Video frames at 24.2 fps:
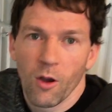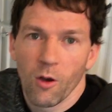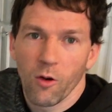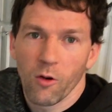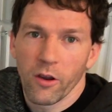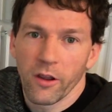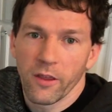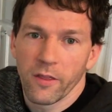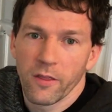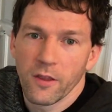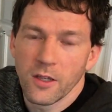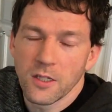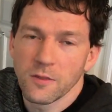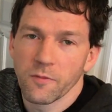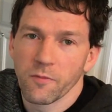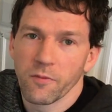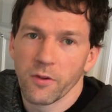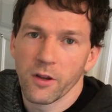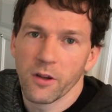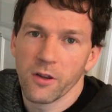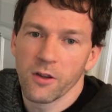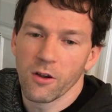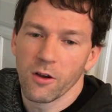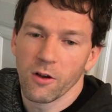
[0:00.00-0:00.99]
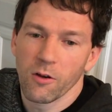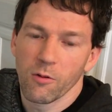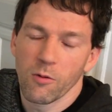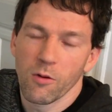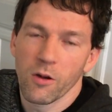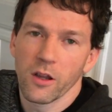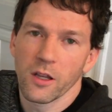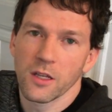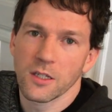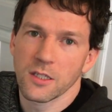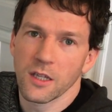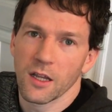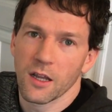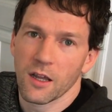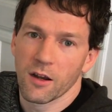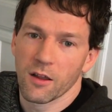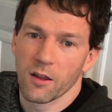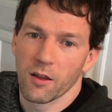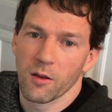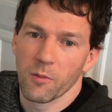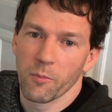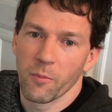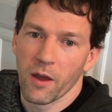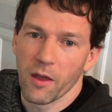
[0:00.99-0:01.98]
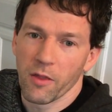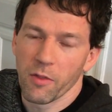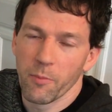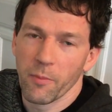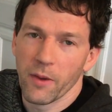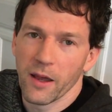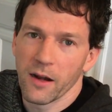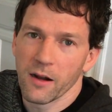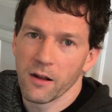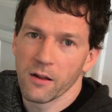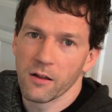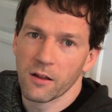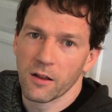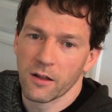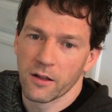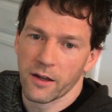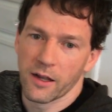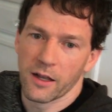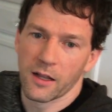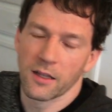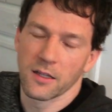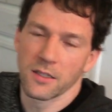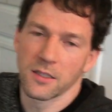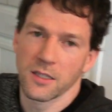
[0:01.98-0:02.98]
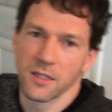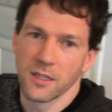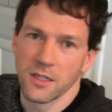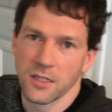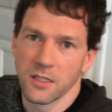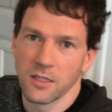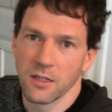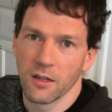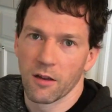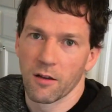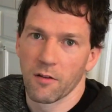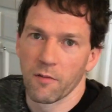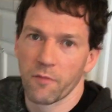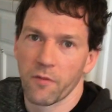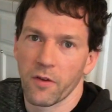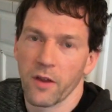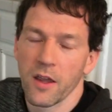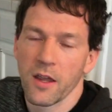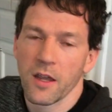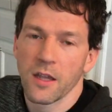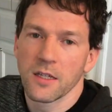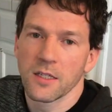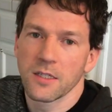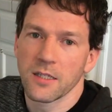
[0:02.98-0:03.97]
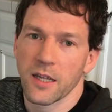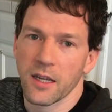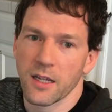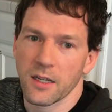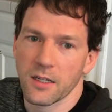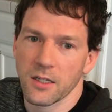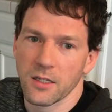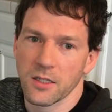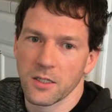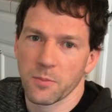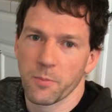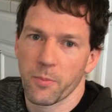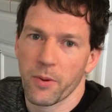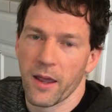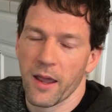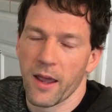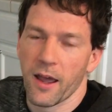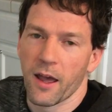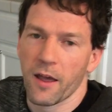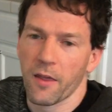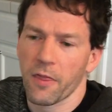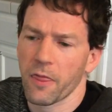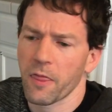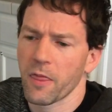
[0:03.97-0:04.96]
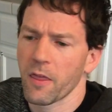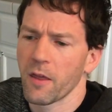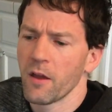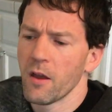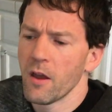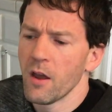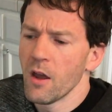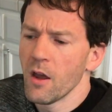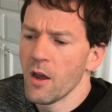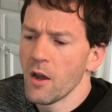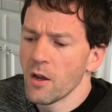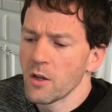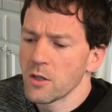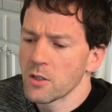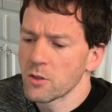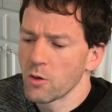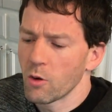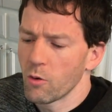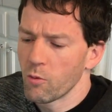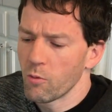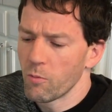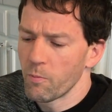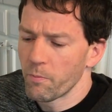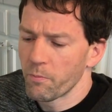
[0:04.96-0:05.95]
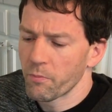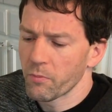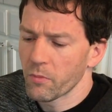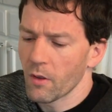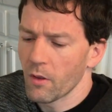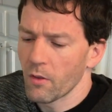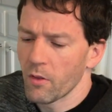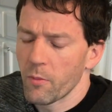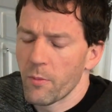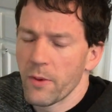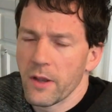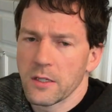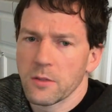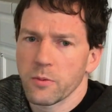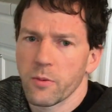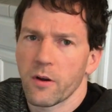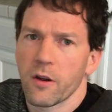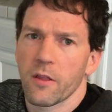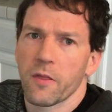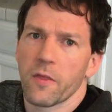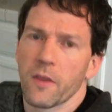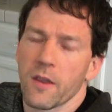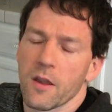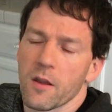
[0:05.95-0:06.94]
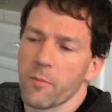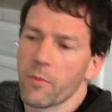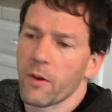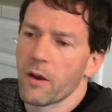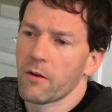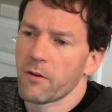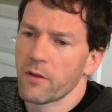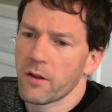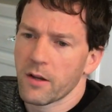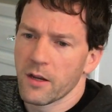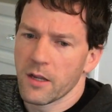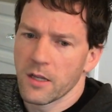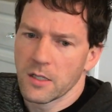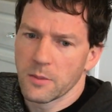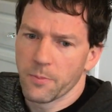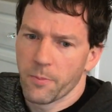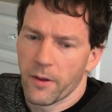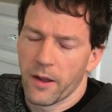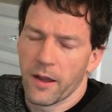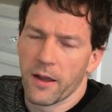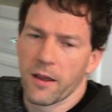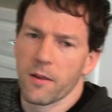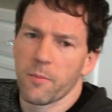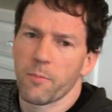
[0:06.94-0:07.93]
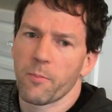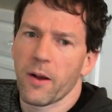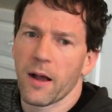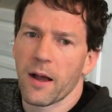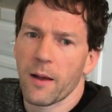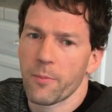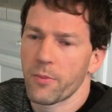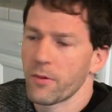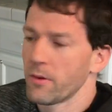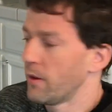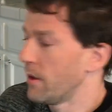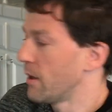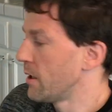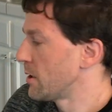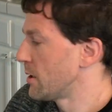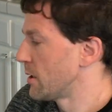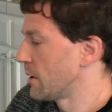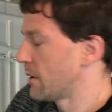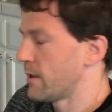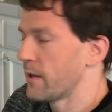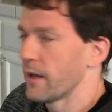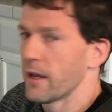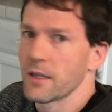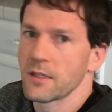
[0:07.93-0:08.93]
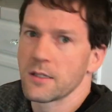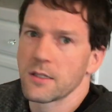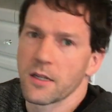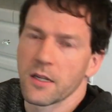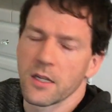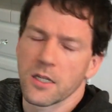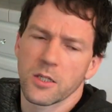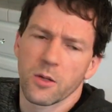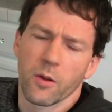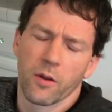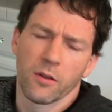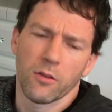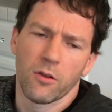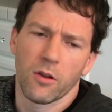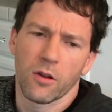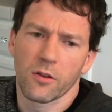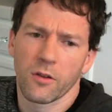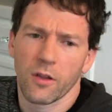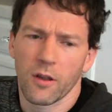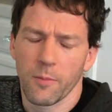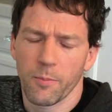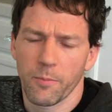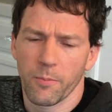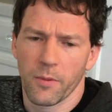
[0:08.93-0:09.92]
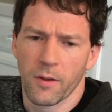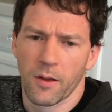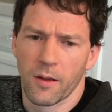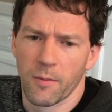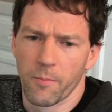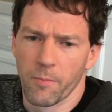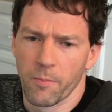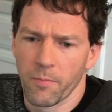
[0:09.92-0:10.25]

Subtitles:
Okay, this video is on a mathematical analysis of Santa's path. So the best way to think about it is by population density. So I looked up,